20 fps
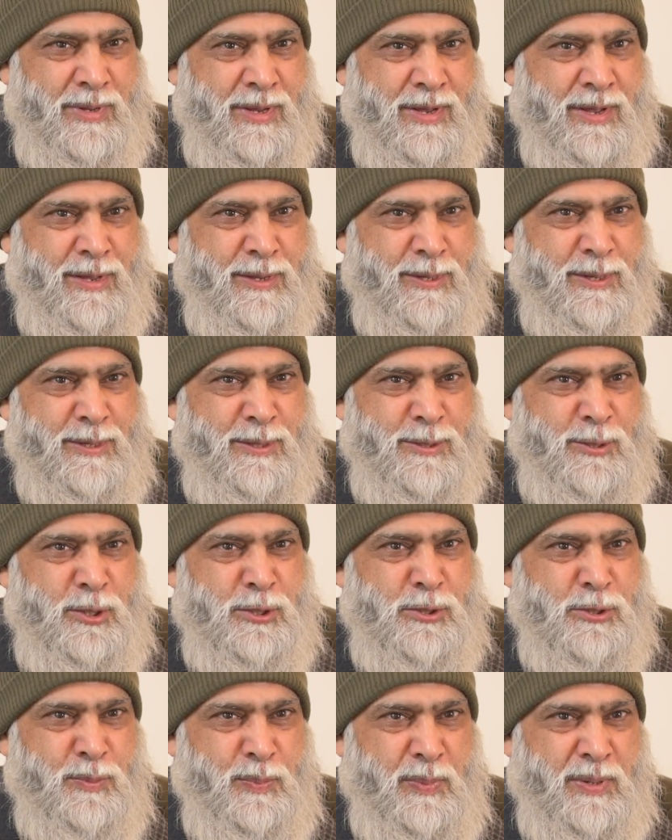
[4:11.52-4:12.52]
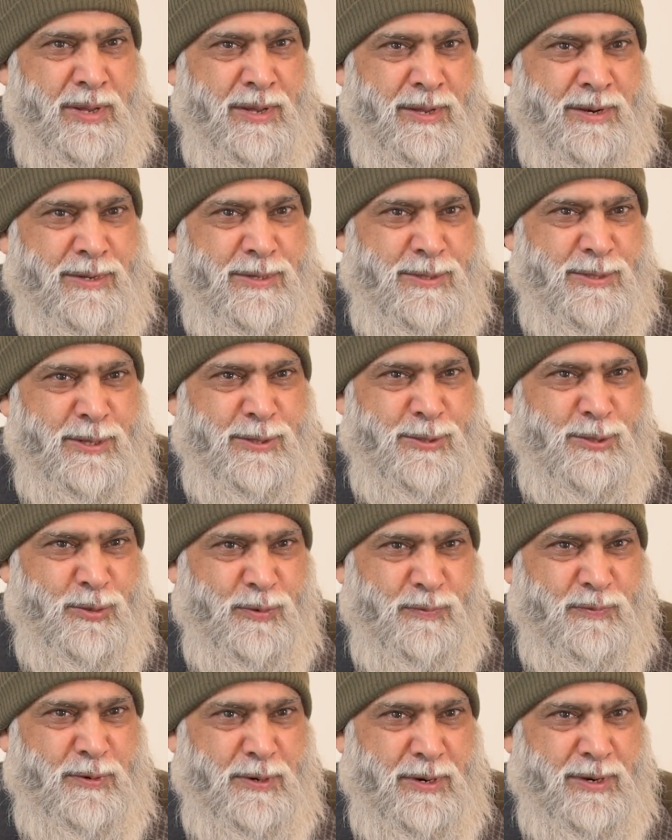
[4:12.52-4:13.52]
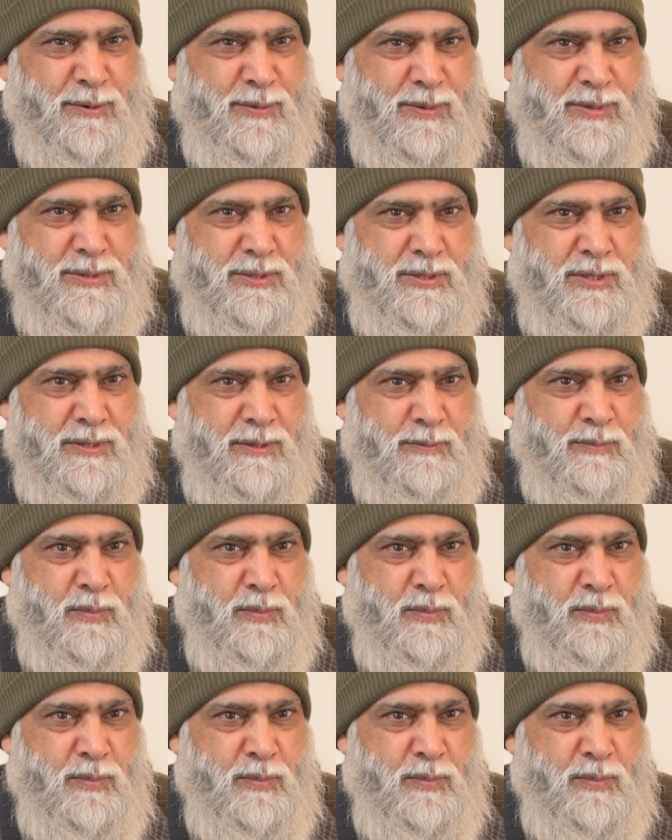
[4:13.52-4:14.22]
Yeah, it's just appearance, there's no fragrance.